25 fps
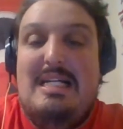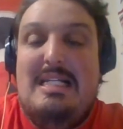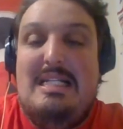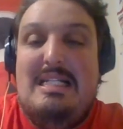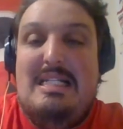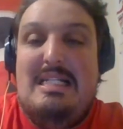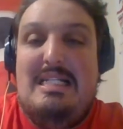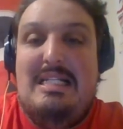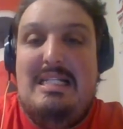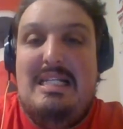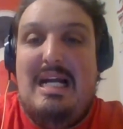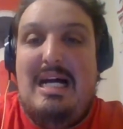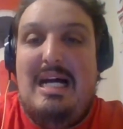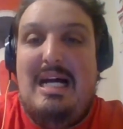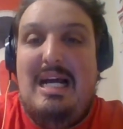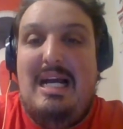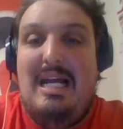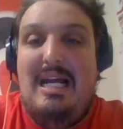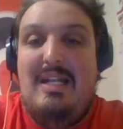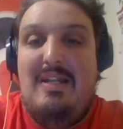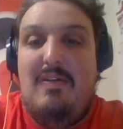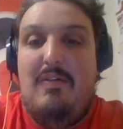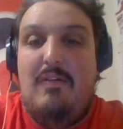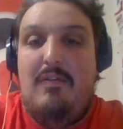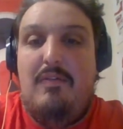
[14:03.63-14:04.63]

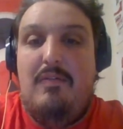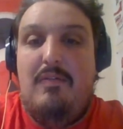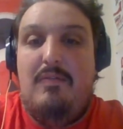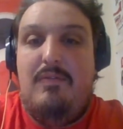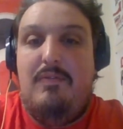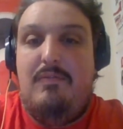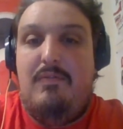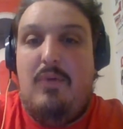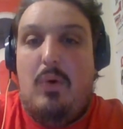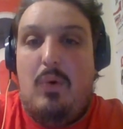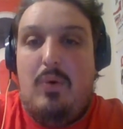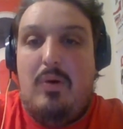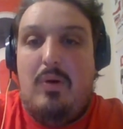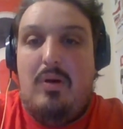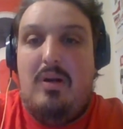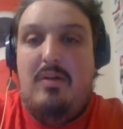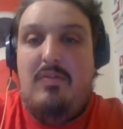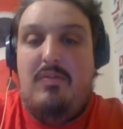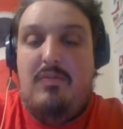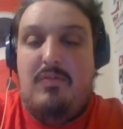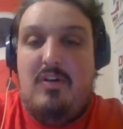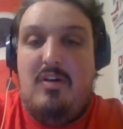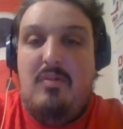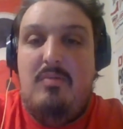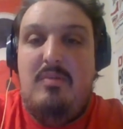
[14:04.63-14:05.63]
signed
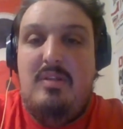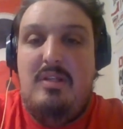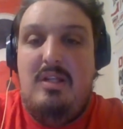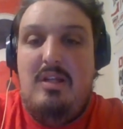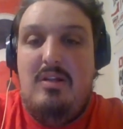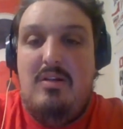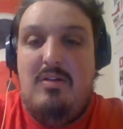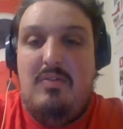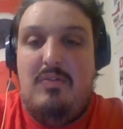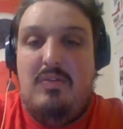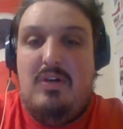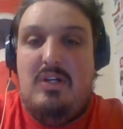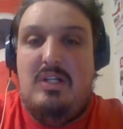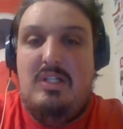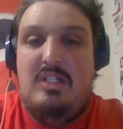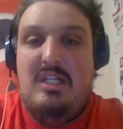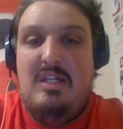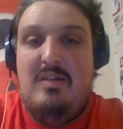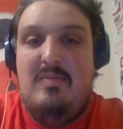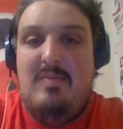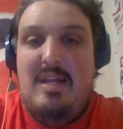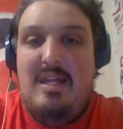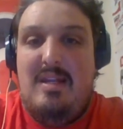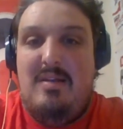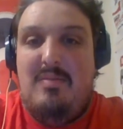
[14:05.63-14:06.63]
forward from the
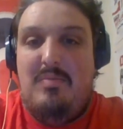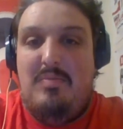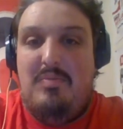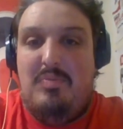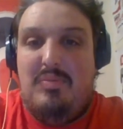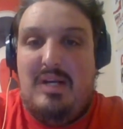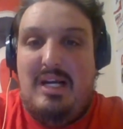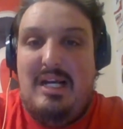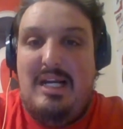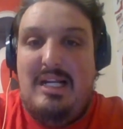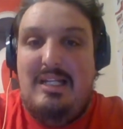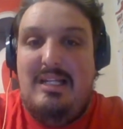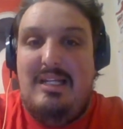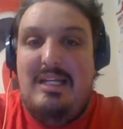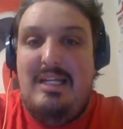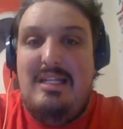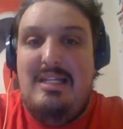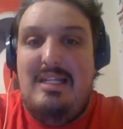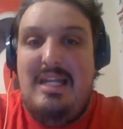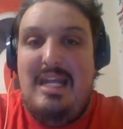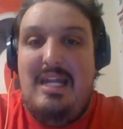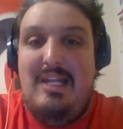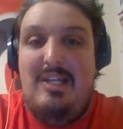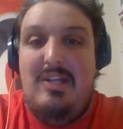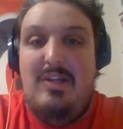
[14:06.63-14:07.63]
University of Maine, Bradly
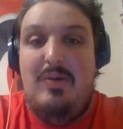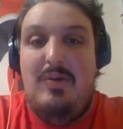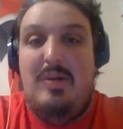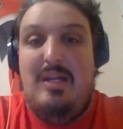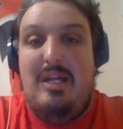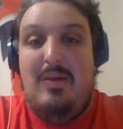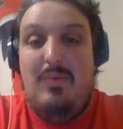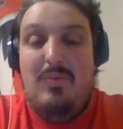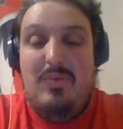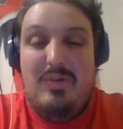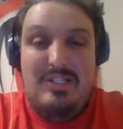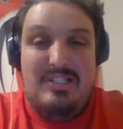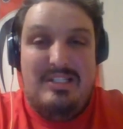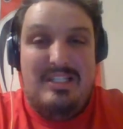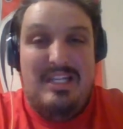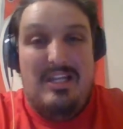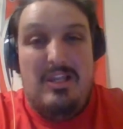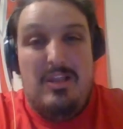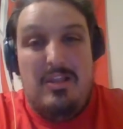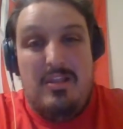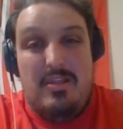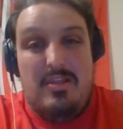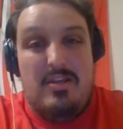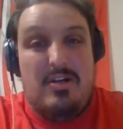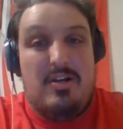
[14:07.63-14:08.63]
Nadeau. He was the
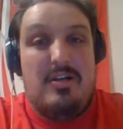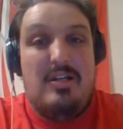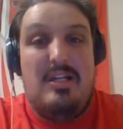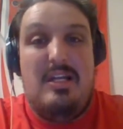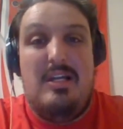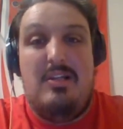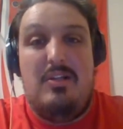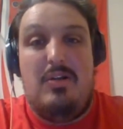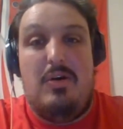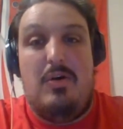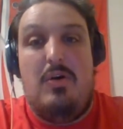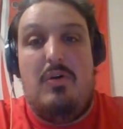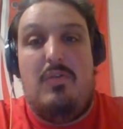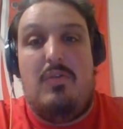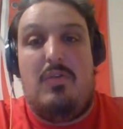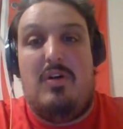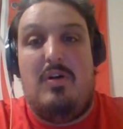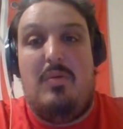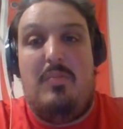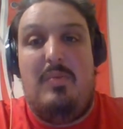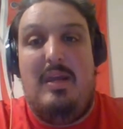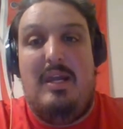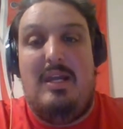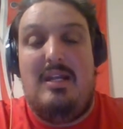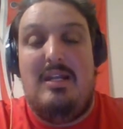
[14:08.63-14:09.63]
thirtieth
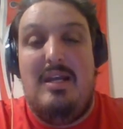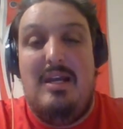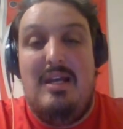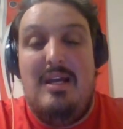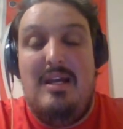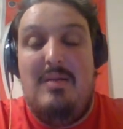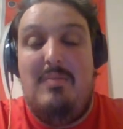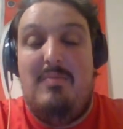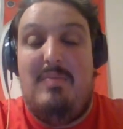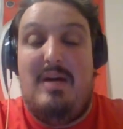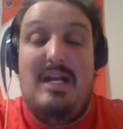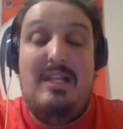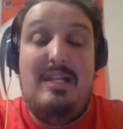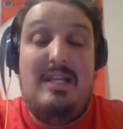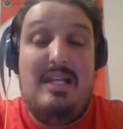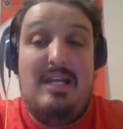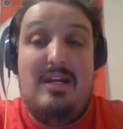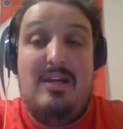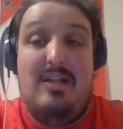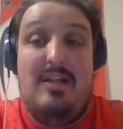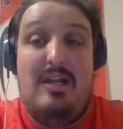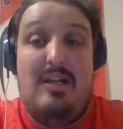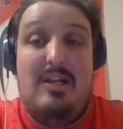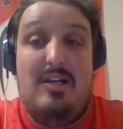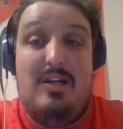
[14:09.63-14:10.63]
overall pick by the
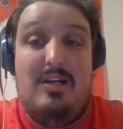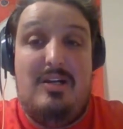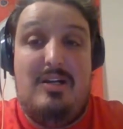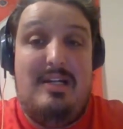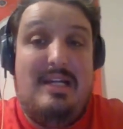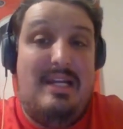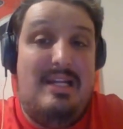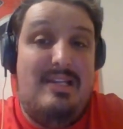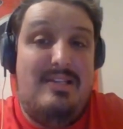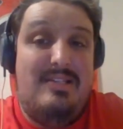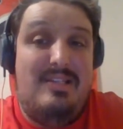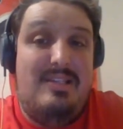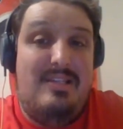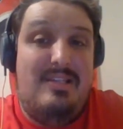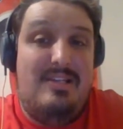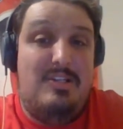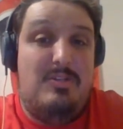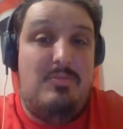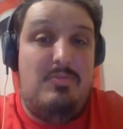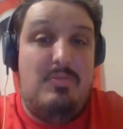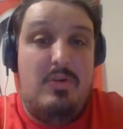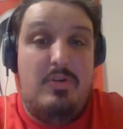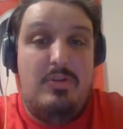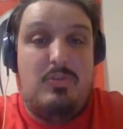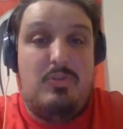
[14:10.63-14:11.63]
Carolina Hurricanes in
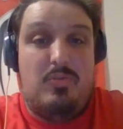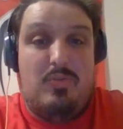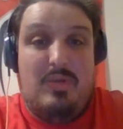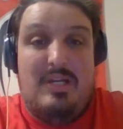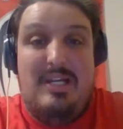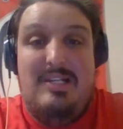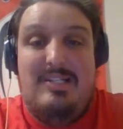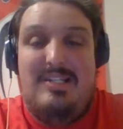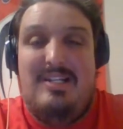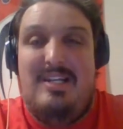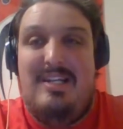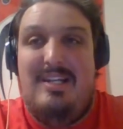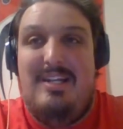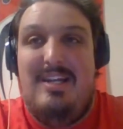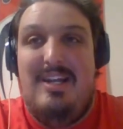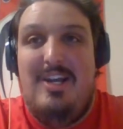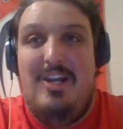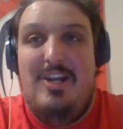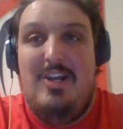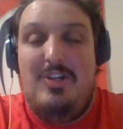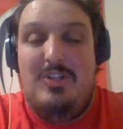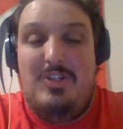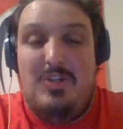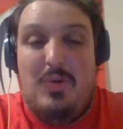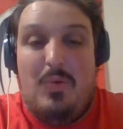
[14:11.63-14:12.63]
this most recent
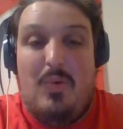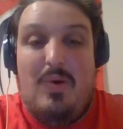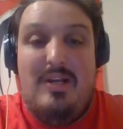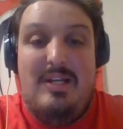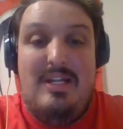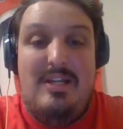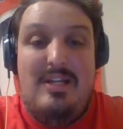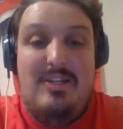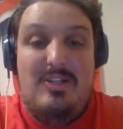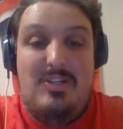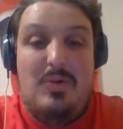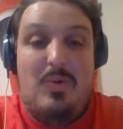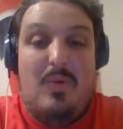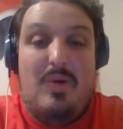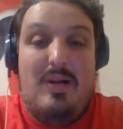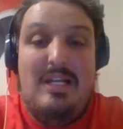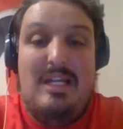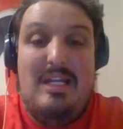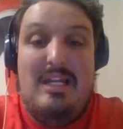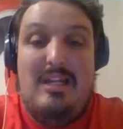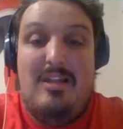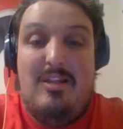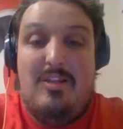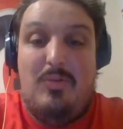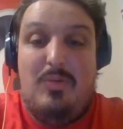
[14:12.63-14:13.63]
twenty
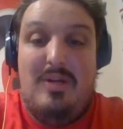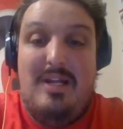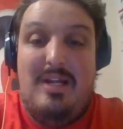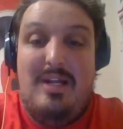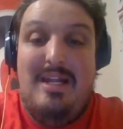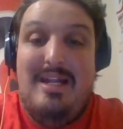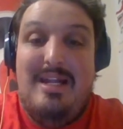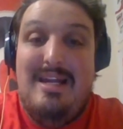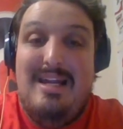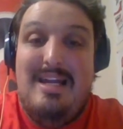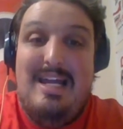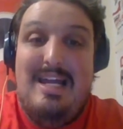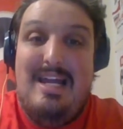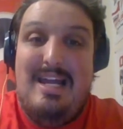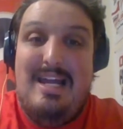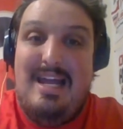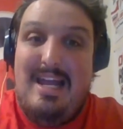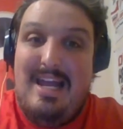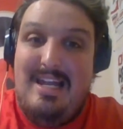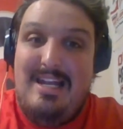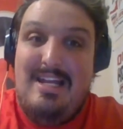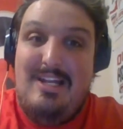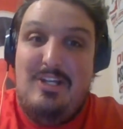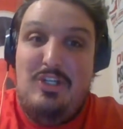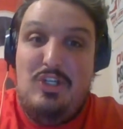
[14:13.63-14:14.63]
twenty-three
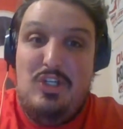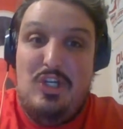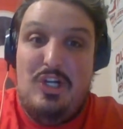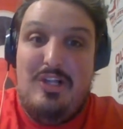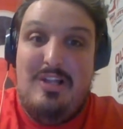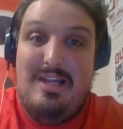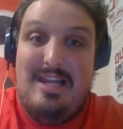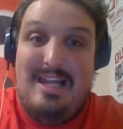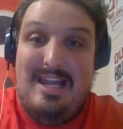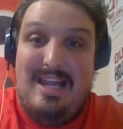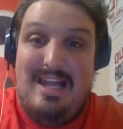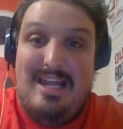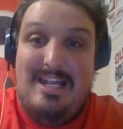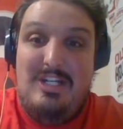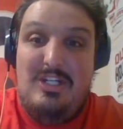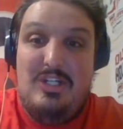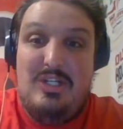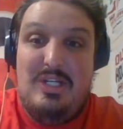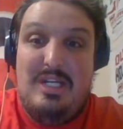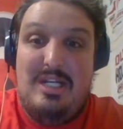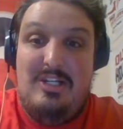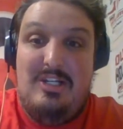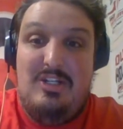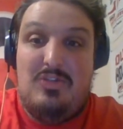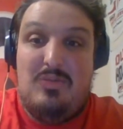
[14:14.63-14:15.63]
N H L
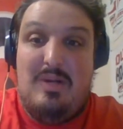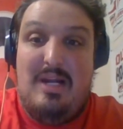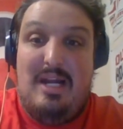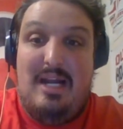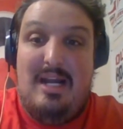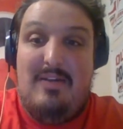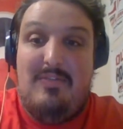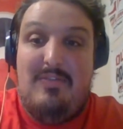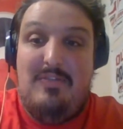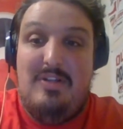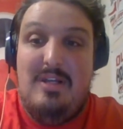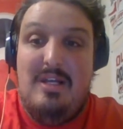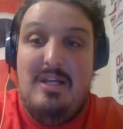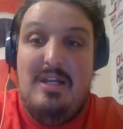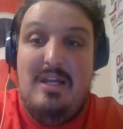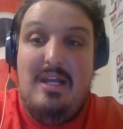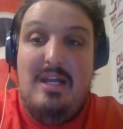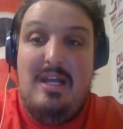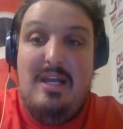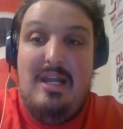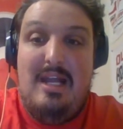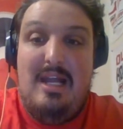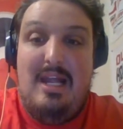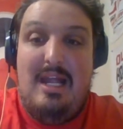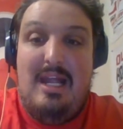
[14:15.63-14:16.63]
entry draft.
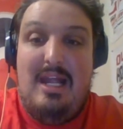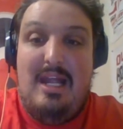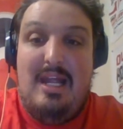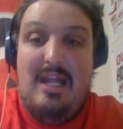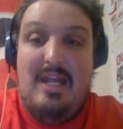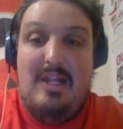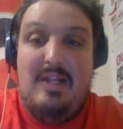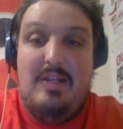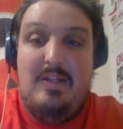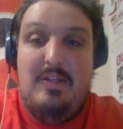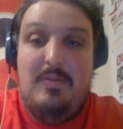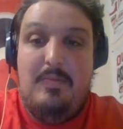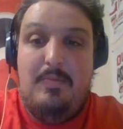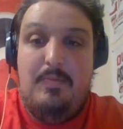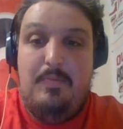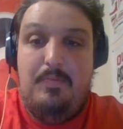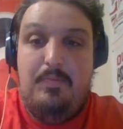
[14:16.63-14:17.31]
And,